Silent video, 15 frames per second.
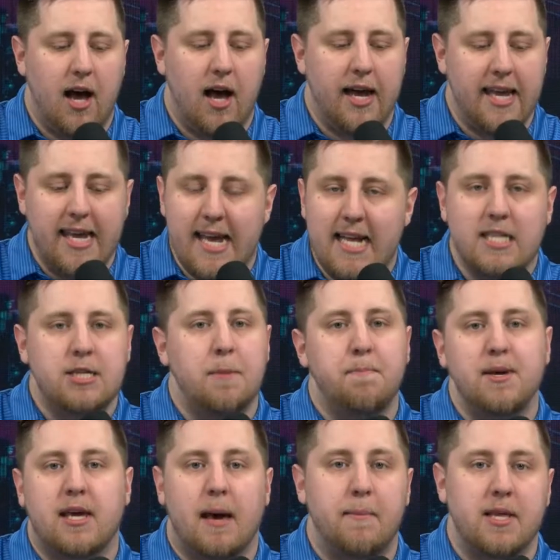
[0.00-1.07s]
he ends up
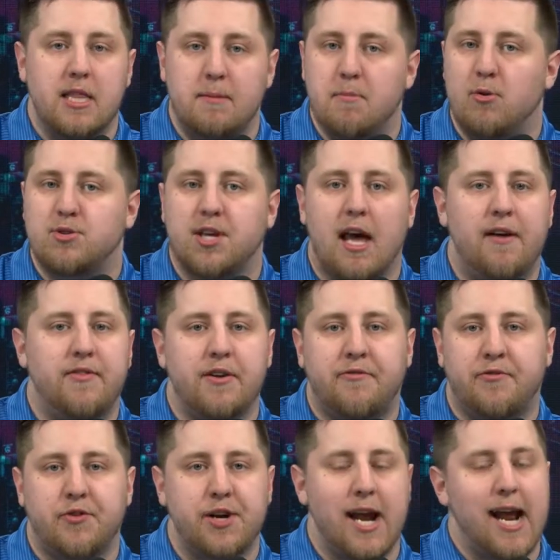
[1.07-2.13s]
becoming the most coveted
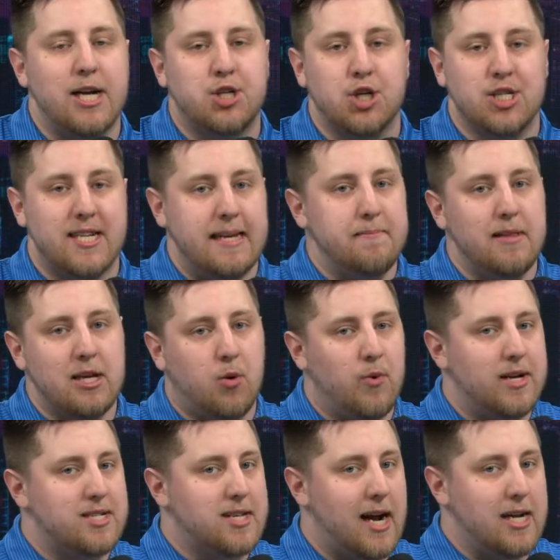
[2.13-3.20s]
free agent. Team Liquid
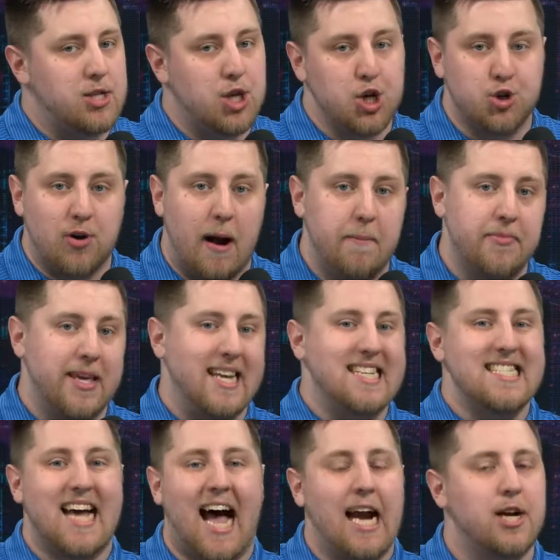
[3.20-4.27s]
decides to drop the
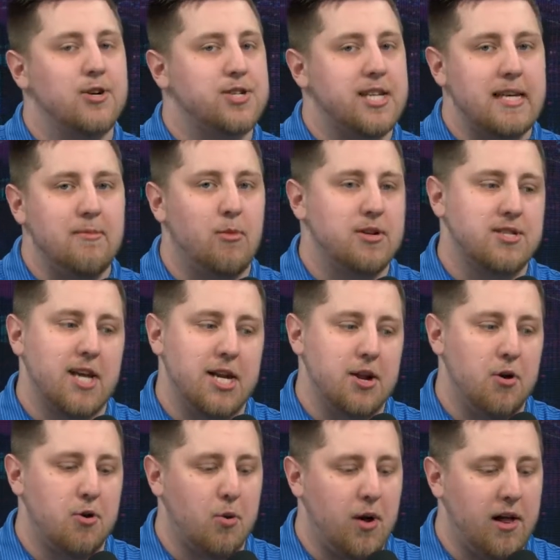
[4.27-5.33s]
entire team once they
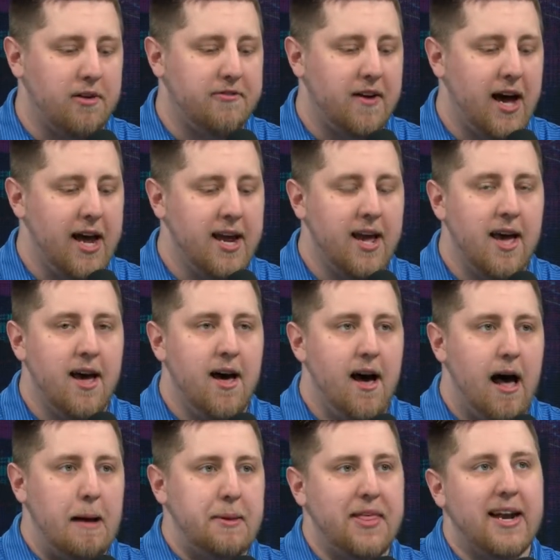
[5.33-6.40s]
don't qualify,
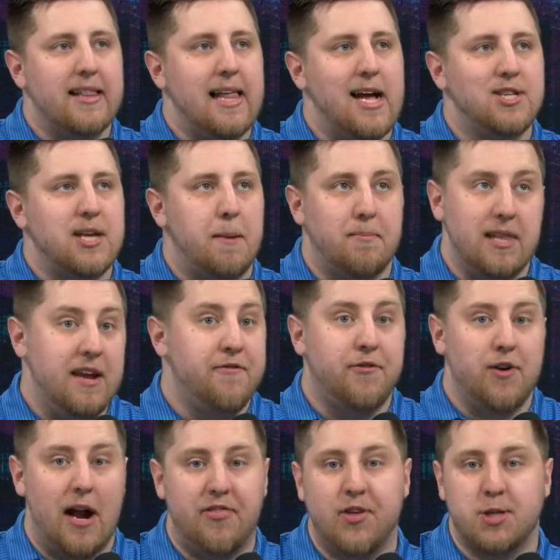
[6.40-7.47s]
and that allows, I believe
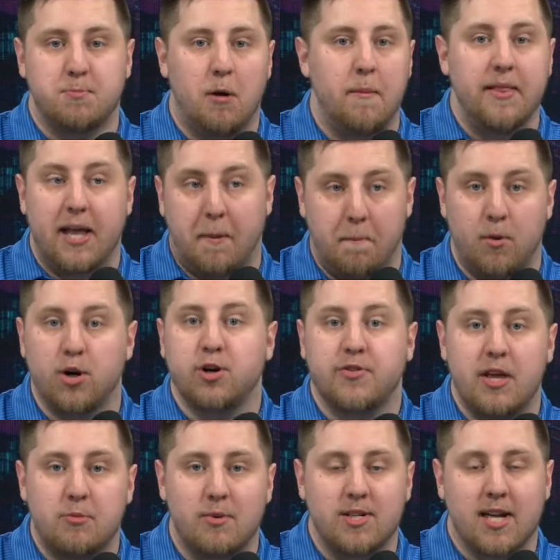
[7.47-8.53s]
for at this moment, like Merc
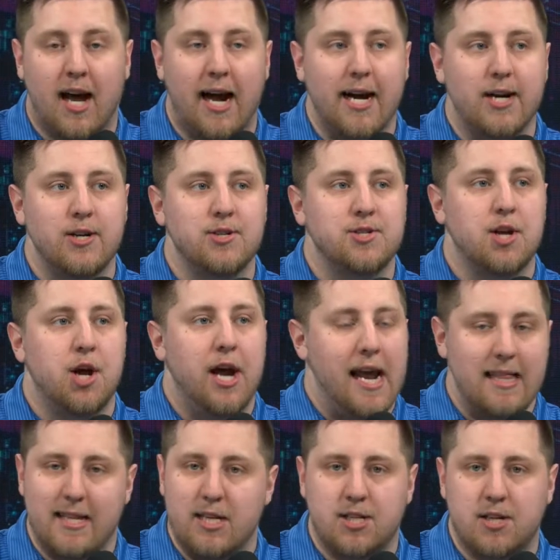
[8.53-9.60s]
then retires, at
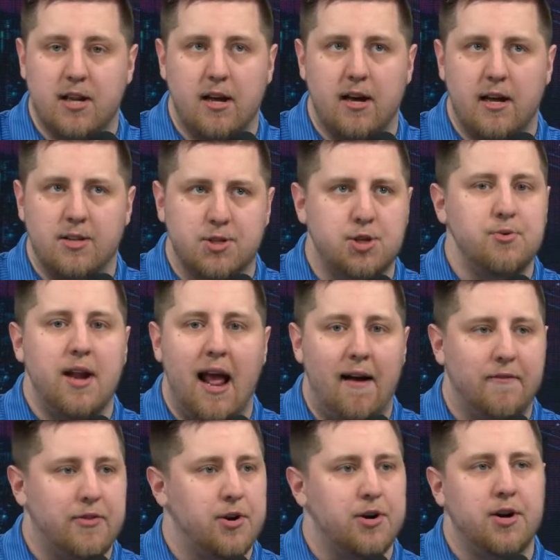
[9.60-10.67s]
least soon
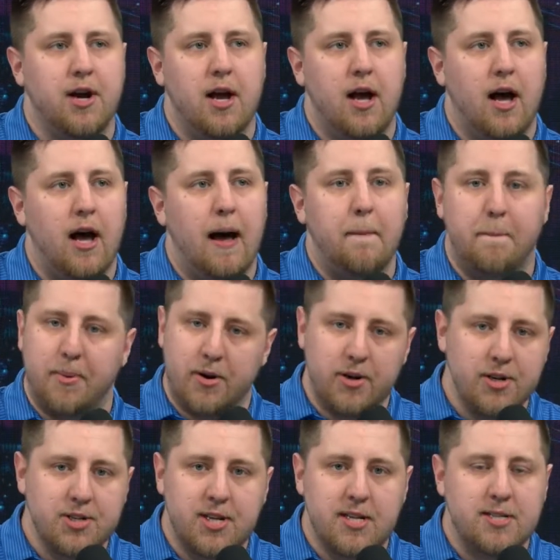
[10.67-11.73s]
after.
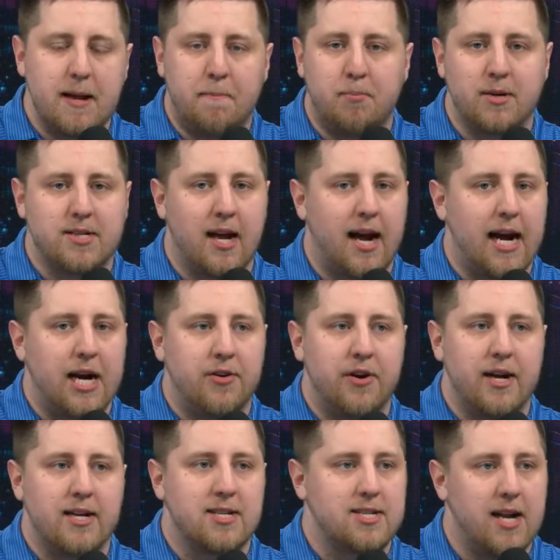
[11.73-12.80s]
Burns ends up
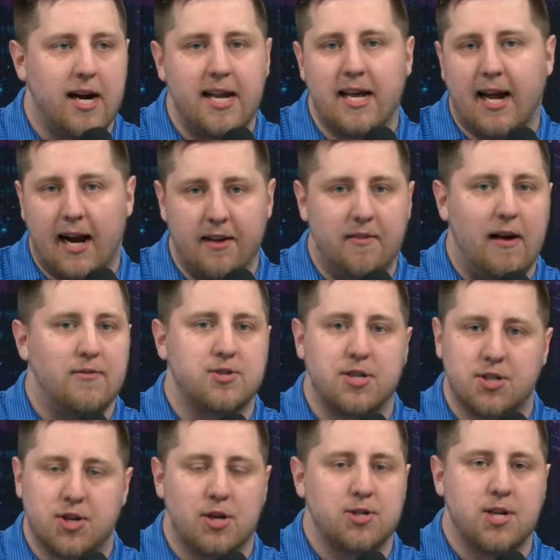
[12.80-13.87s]
retiring. Study kind of obviously
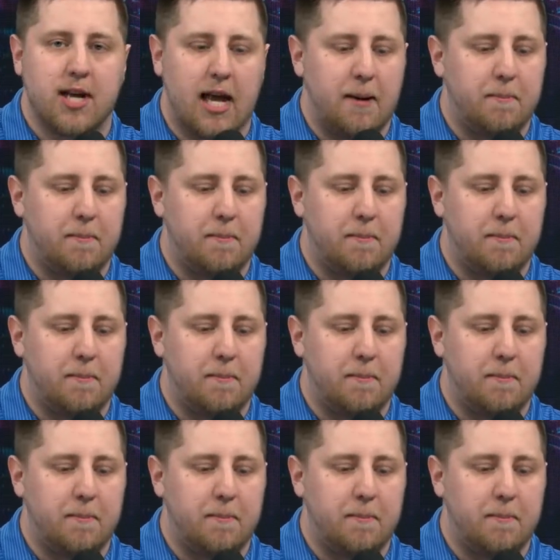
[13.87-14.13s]
starts to kind